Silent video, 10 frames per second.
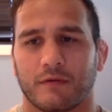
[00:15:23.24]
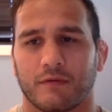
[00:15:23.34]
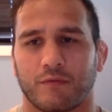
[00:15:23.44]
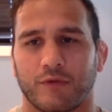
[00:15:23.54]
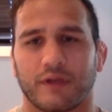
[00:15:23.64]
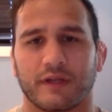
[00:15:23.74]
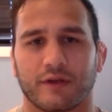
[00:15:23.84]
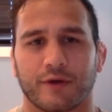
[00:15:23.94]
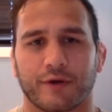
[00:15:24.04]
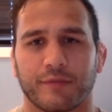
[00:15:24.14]
really
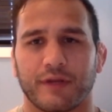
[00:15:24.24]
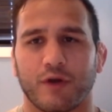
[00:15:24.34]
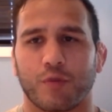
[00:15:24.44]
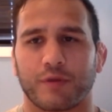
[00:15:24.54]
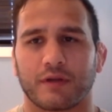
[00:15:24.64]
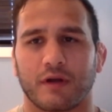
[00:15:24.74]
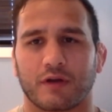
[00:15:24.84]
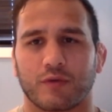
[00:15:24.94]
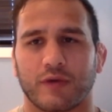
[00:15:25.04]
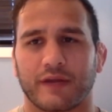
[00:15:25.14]
learn and be open along
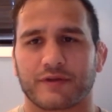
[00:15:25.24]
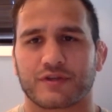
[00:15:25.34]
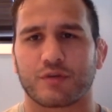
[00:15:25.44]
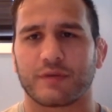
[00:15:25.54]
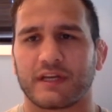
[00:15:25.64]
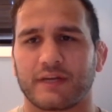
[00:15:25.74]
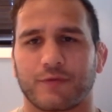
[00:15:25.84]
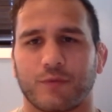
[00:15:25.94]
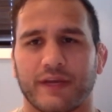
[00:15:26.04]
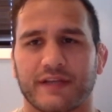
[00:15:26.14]
the way. There's so many
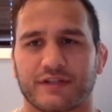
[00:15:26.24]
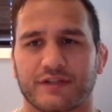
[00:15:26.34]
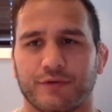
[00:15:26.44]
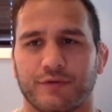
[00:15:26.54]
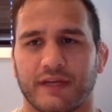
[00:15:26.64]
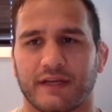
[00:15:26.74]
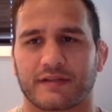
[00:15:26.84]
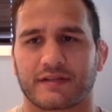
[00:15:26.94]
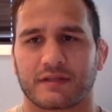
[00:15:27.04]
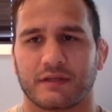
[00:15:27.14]
different ways to do
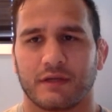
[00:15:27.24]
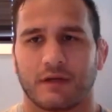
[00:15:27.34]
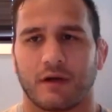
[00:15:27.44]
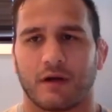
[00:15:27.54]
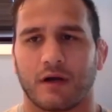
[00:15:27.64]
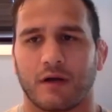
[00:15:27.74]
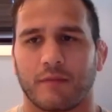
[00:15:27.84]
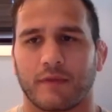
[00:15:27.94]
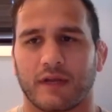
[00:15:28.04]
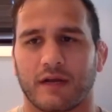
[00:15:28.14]
things.
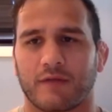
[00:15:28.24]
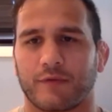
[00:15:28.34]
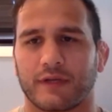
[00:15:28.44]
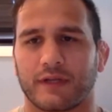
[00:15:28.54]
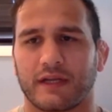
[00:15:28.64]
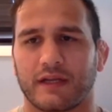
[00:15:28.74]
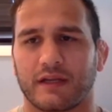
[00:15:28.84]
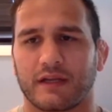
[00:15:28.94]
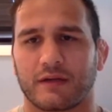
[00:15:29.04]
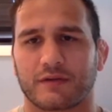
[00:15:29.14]
And I've
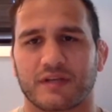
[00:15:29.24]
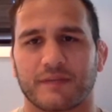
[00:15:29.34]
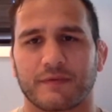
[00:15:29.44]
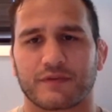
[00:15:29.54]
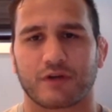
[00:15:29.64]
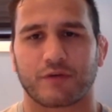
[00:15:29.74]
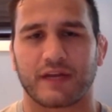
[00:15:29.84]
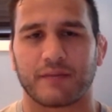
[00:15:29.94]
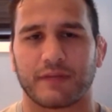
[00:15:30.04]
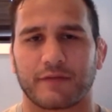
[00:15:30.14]
really, something was
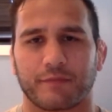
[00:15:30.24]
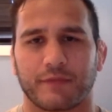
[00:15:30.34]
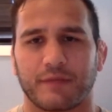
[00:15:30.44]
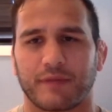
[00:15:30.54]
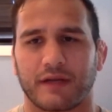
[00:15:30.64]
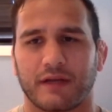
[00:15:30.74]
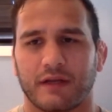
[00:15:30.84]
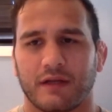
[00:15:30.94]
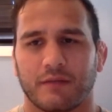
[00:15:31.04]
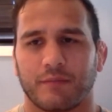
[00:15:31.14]
already big for me, but
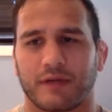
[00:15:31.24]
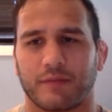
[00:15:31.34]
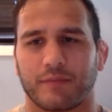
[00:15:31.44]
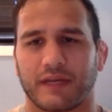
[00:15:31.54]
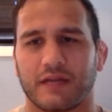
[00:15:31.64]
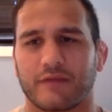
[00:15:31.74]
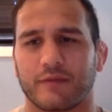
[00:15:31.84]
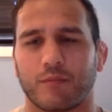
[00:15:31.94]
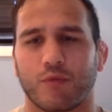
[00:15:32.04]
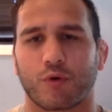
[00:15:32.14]

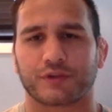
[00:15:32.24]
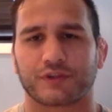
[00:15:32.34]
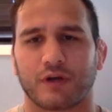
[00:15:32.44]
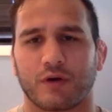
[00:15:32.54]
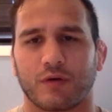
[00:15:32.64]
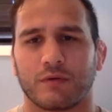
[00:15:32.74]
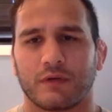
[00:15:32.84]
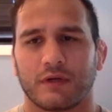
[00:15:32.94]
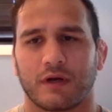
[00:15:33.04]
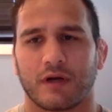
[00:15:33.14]
even more so
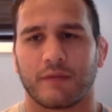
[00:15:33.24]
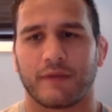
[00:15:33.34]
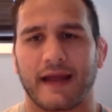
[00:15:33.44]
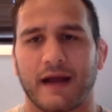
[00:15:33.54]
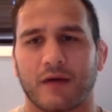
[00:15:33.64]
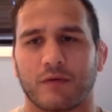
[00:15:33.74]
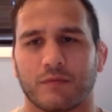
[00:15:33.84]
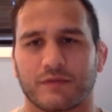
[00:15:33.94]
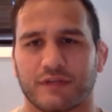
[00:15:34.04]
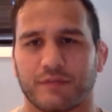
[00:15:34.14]
now
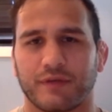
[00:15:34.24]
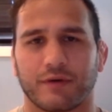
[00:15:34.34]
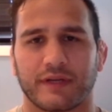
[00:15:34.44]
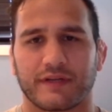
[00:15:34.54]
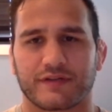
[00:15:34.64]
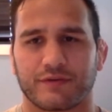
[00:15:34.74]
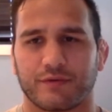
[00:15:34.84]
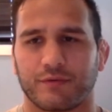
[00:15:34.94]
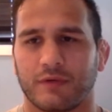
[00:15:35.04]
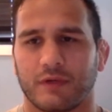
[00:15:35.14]
was the ability
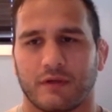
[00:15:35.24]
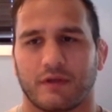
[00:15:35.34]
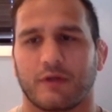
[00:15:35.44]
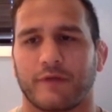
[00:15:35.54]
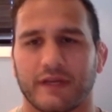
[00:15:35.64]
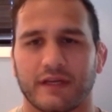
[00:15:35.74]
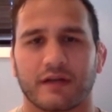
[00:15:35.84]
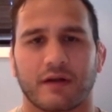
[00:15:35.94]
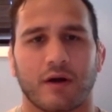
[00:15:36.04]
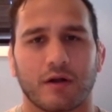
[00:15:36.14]
to, if I needed
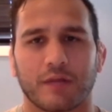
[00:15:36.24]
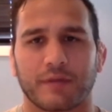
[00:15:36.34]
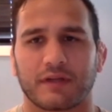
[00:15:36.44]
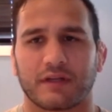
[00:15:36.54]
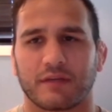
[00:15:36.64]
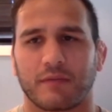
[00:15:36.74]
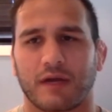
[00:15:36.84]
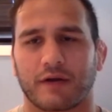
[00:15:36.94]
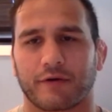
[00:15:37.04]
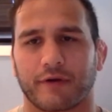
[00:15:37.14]
to call up a Clinton
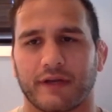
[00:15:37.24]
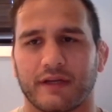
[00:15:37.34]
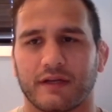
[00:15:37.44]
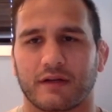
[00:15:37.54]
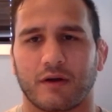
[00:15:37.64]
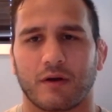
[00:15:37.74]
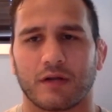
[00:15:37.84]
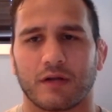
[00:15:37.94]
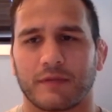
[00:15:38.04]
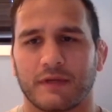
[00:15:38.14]
Motter, I needed to call
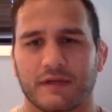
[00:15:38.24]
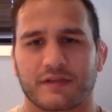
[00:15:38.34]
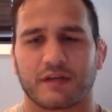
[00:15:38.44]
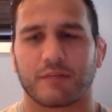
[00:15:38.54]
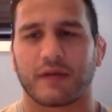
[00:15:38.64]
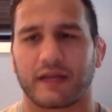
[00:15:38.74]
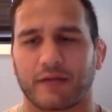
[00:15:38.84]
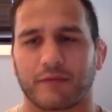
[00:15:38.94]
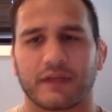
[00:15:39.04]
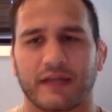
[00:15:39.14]
up somebody,
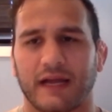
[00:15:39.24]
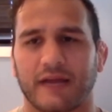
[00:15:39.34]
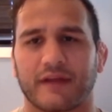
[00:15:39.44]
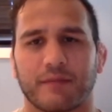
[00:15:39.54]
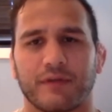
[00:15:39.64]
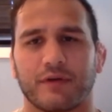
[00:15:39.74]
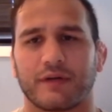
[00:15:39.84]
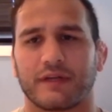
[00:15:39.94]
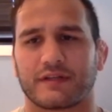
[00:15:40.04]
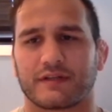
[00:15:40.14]
I really had that
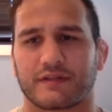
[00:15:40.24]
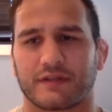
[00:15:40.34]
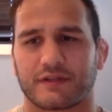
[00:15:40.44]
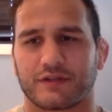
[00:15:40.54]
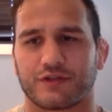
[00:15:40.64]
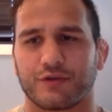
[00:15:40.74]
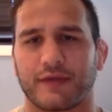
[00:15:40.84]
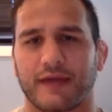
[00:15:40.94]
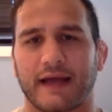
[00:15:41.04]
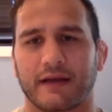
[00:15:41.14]
ability to do
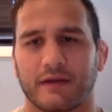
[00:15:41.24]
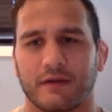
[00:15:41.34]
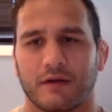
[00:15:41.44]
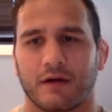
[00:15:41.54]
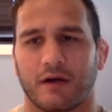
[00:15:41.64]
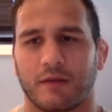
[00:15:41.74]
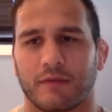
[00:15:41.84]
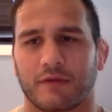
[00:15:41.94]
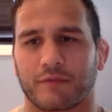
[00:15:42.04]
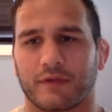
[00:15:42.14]
that
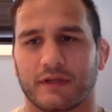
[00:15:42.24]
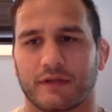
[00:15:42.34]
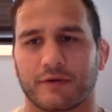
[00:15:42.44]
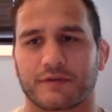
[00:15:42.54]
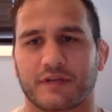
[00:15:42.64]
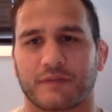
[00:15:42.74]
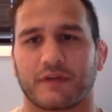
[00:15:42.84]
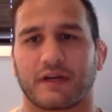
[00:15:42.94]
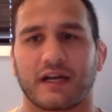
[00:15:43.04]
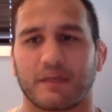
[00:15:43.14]
and really learn something
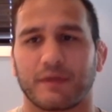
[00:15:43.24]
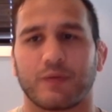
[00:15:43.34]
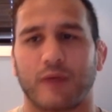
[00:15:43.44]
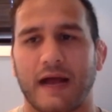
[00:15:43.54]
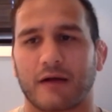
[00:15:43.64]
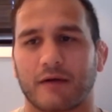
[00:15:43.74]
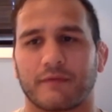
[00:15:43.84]
and kind of be wowed,